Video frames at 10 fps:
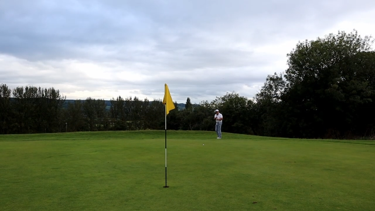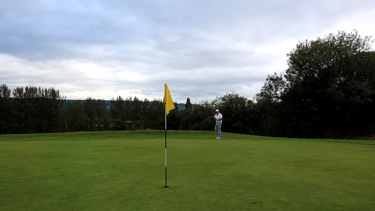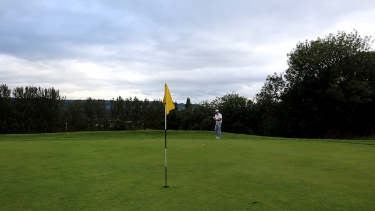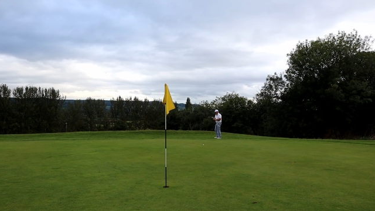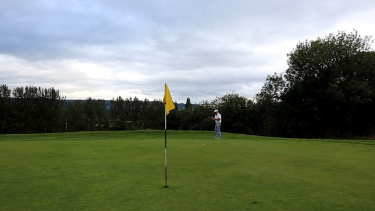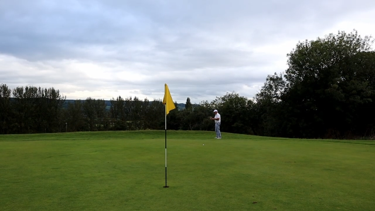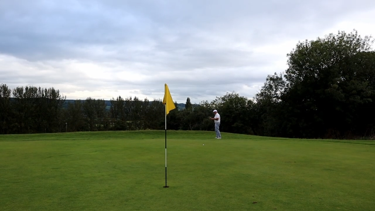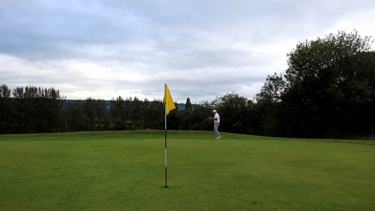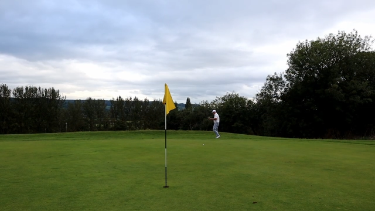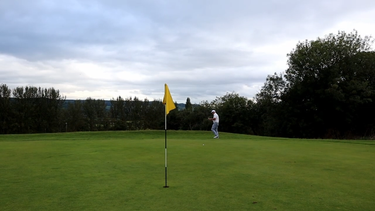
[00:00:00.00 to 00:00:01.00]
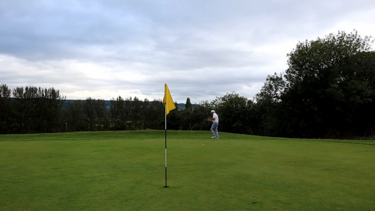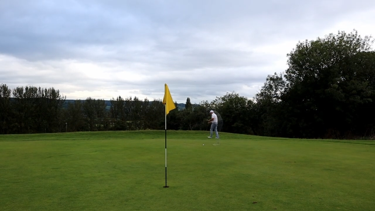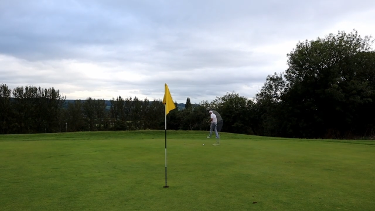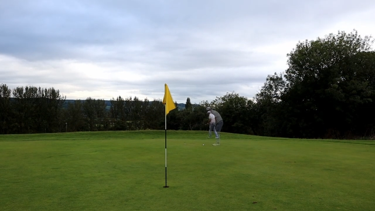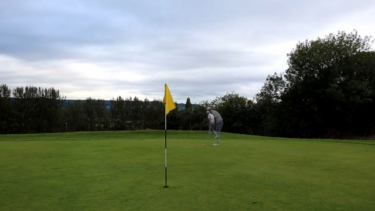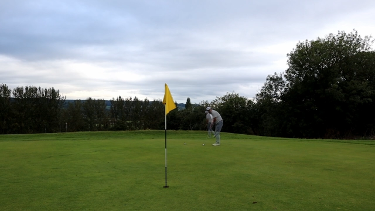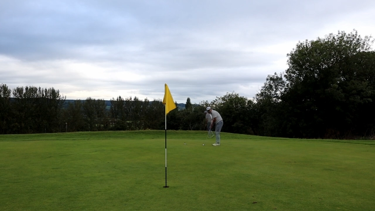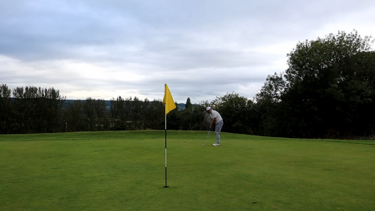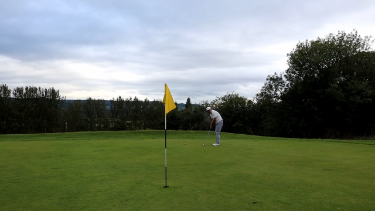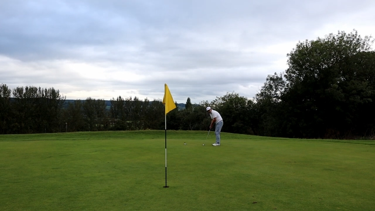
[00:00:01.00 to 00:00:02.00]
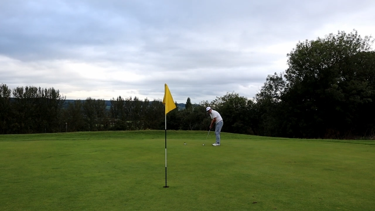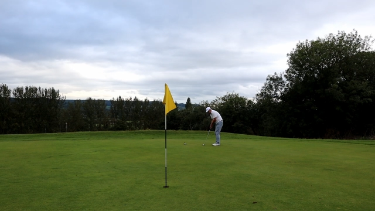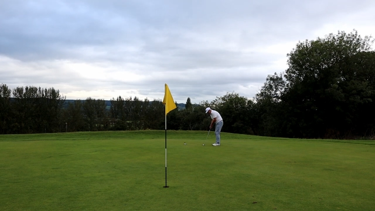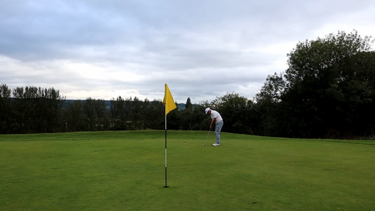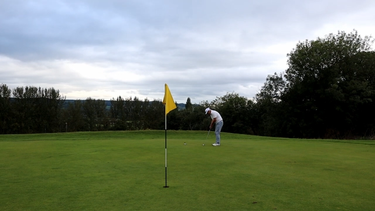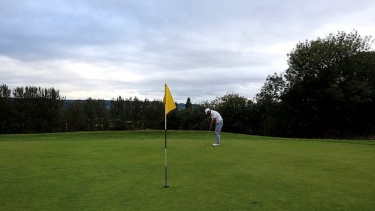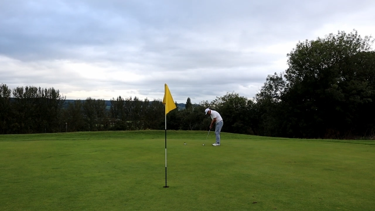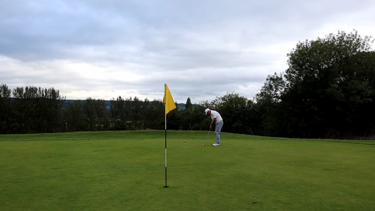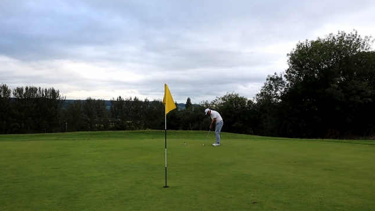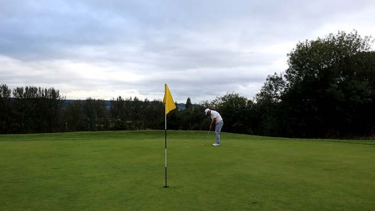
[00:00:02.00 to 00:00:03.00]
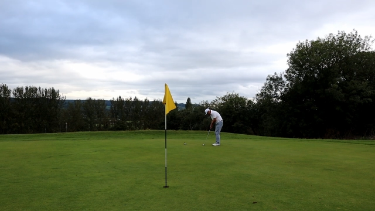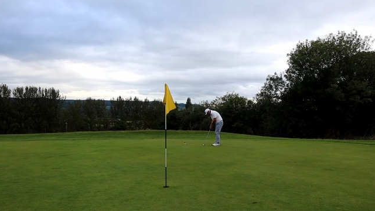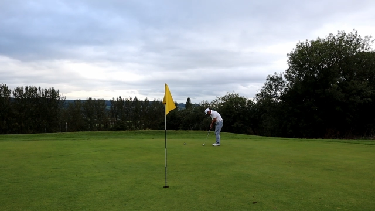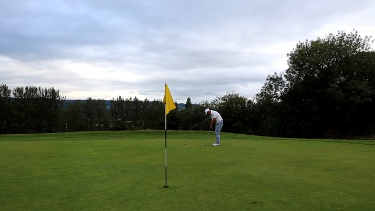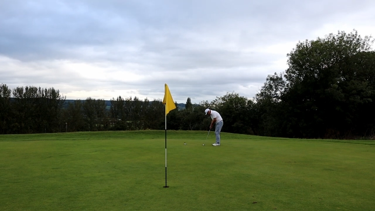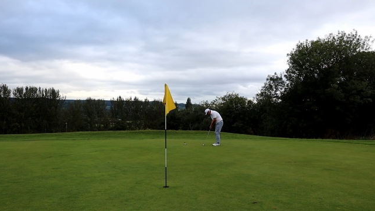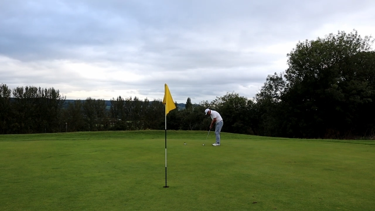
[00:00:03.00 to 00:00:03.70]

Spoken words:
[unreadable: no face in view]